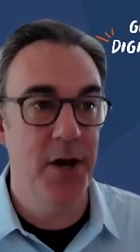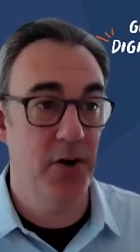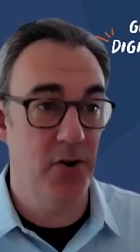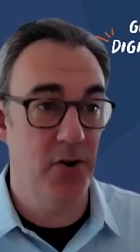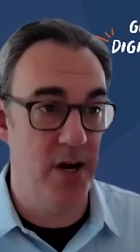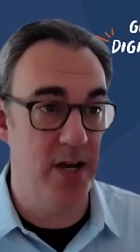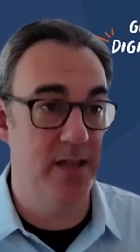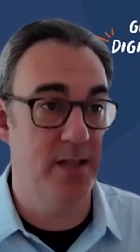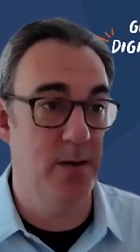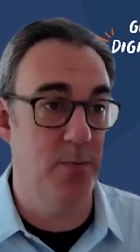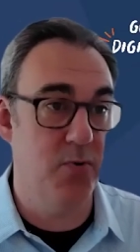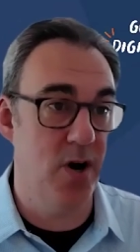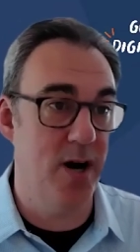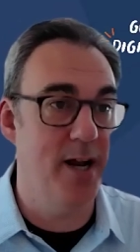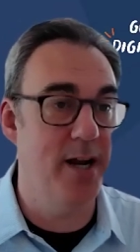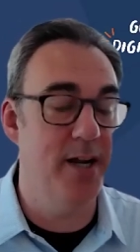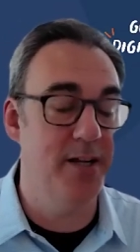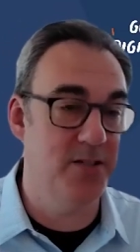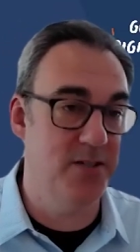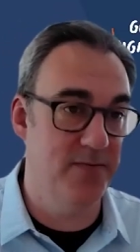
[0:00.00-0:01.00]
create the
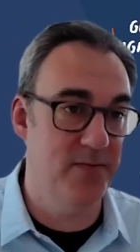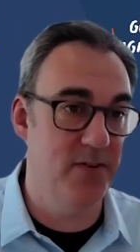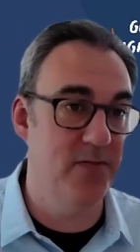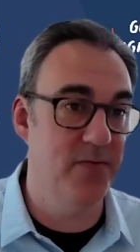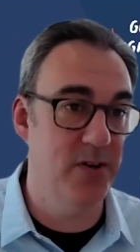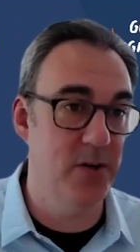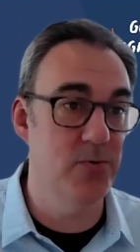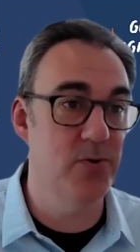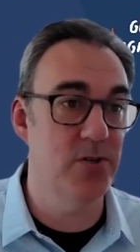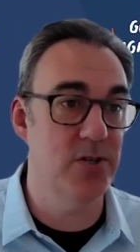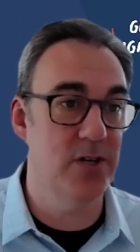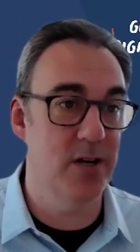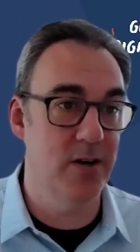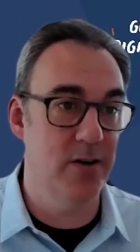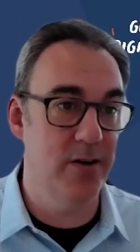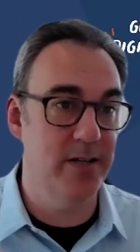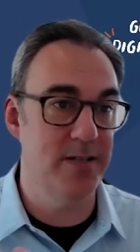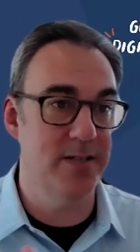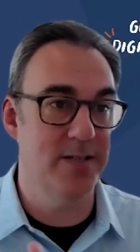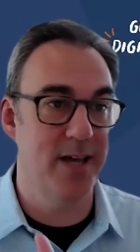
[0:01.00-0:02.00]
products of the future,
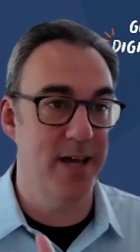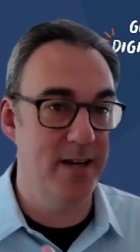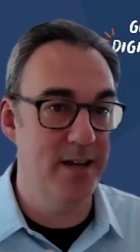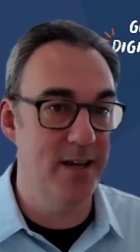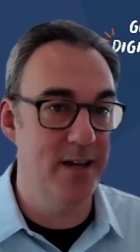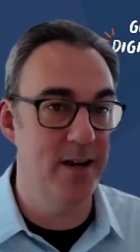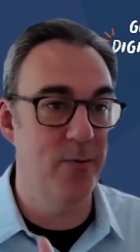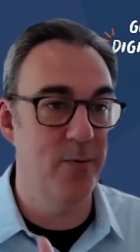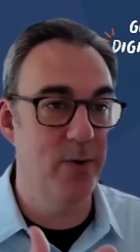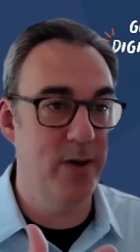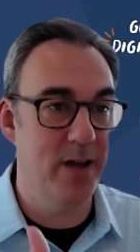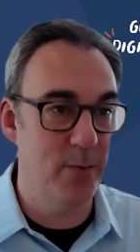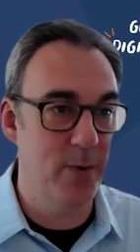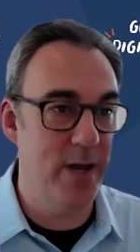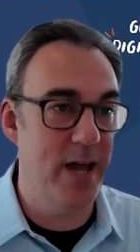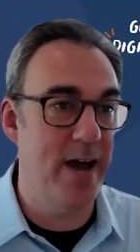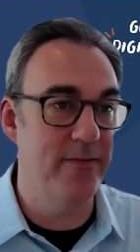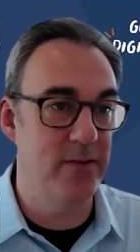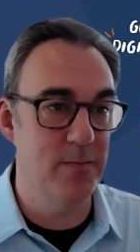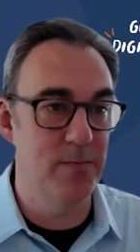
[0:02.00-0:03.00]
is that, you know, we
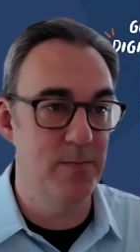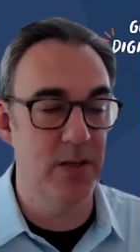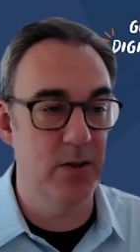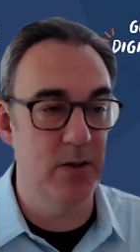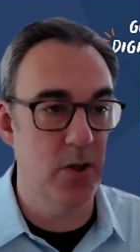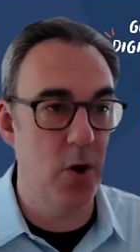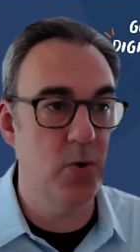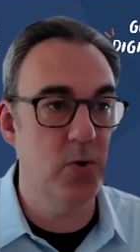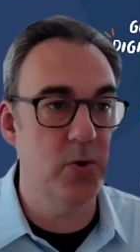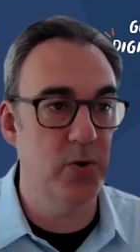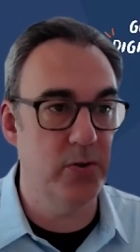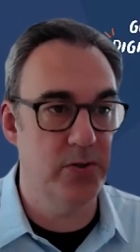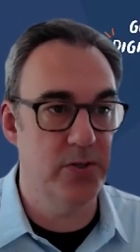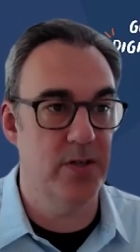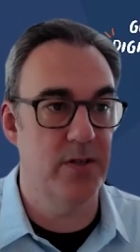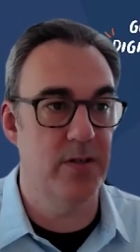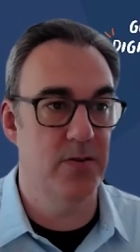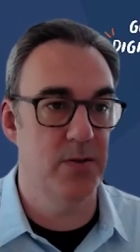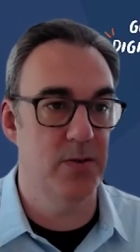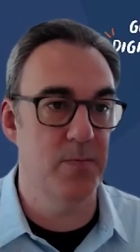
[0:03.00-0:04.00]
have to be local to
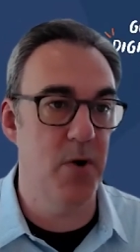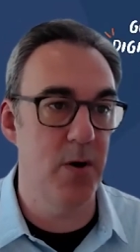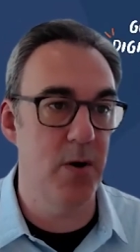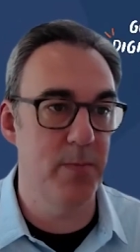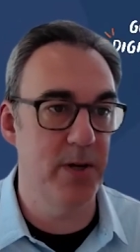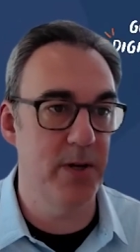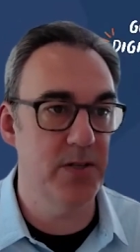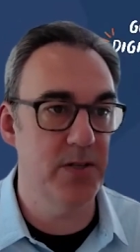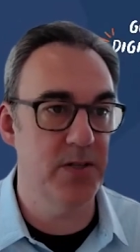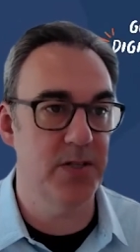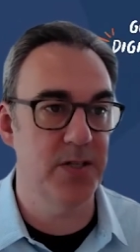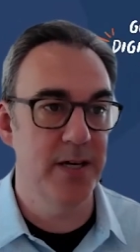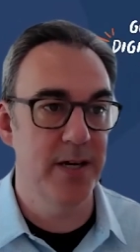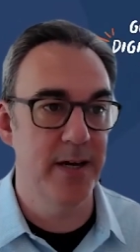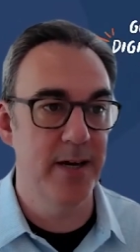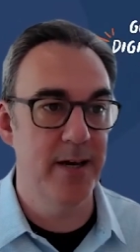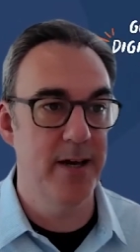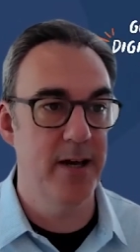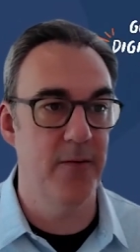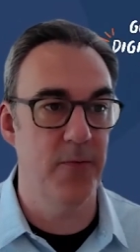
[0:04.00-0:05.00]
those moments
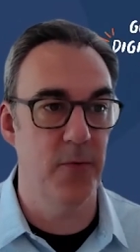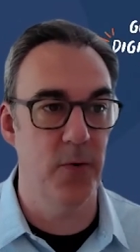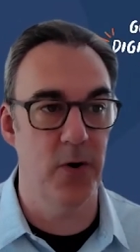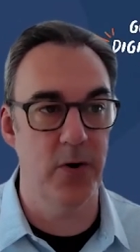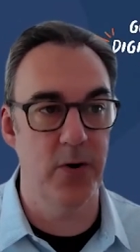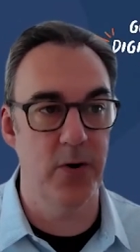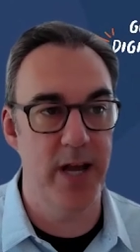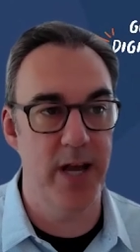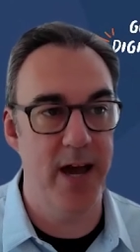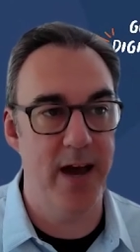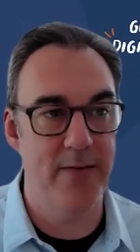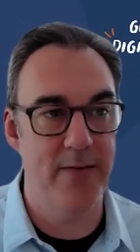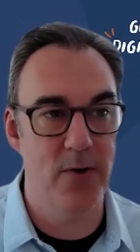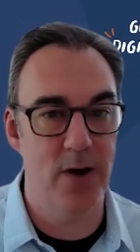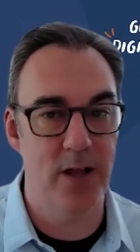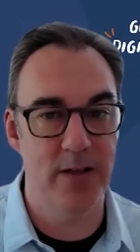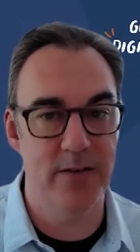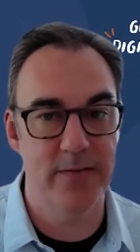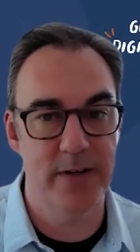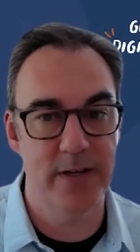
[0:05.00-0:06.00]
if we're going to have
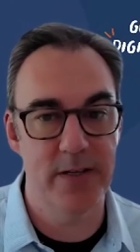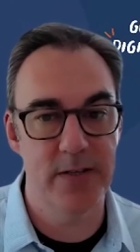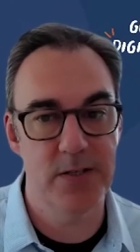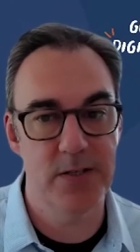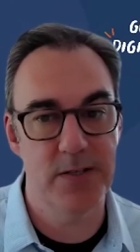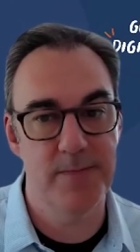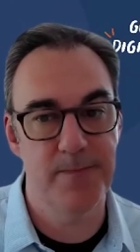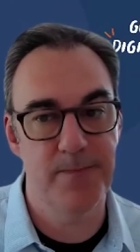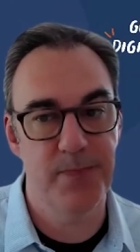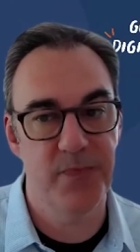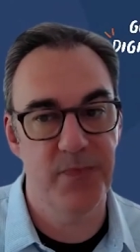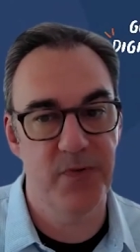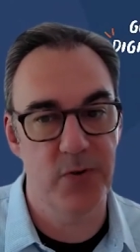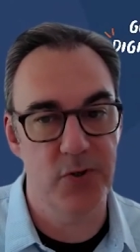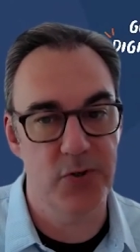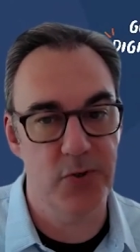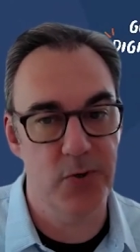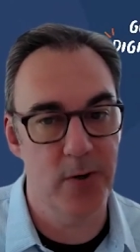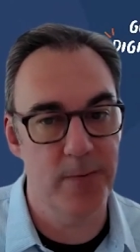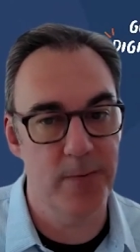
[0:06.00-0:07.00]
relevance, for
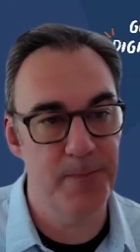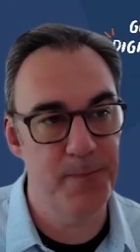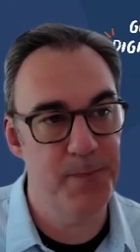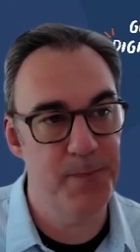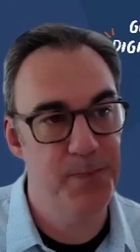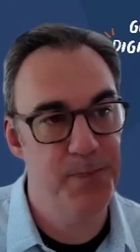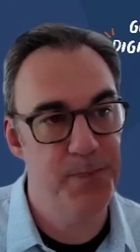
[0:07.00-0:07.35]
sure.